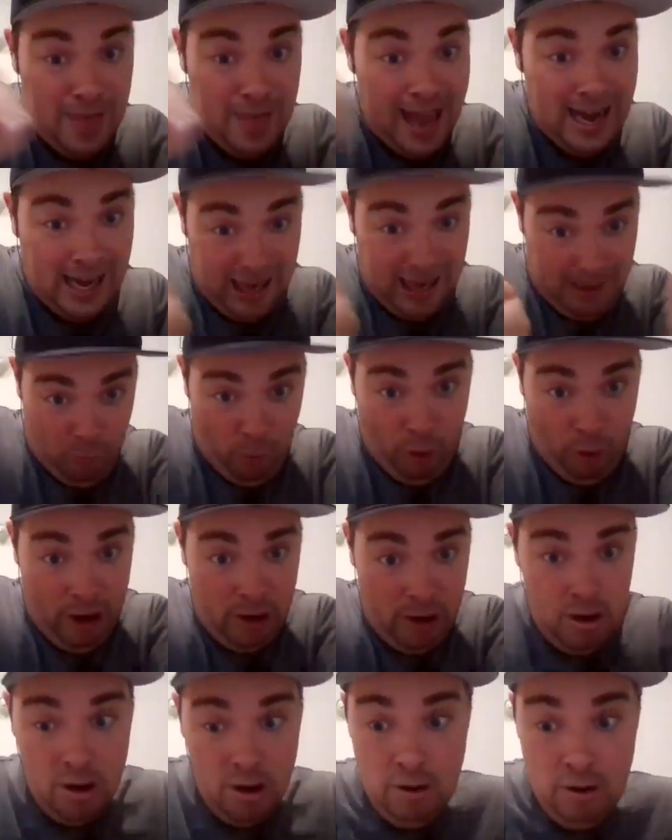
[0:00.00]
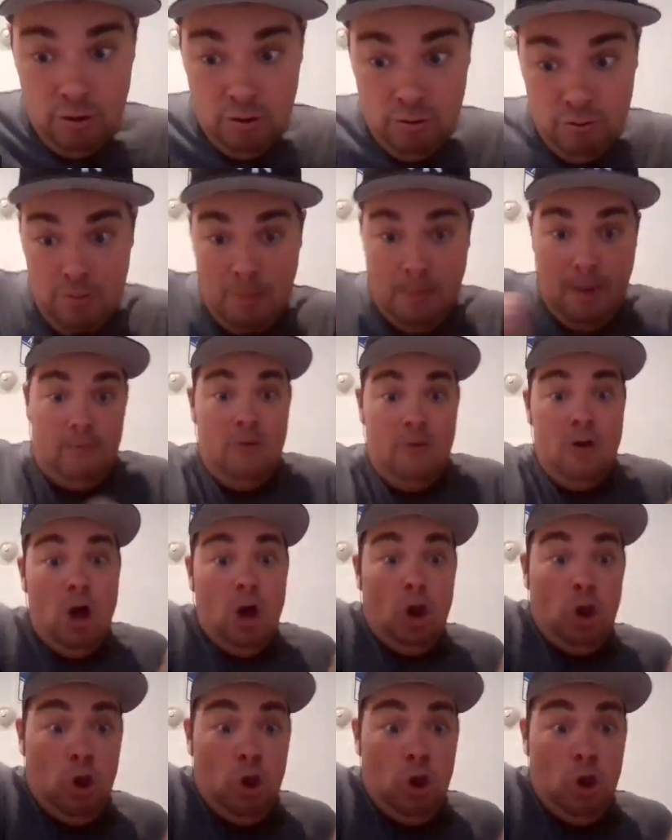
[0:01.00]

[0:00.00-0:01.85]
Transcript: do that anymore. Remember,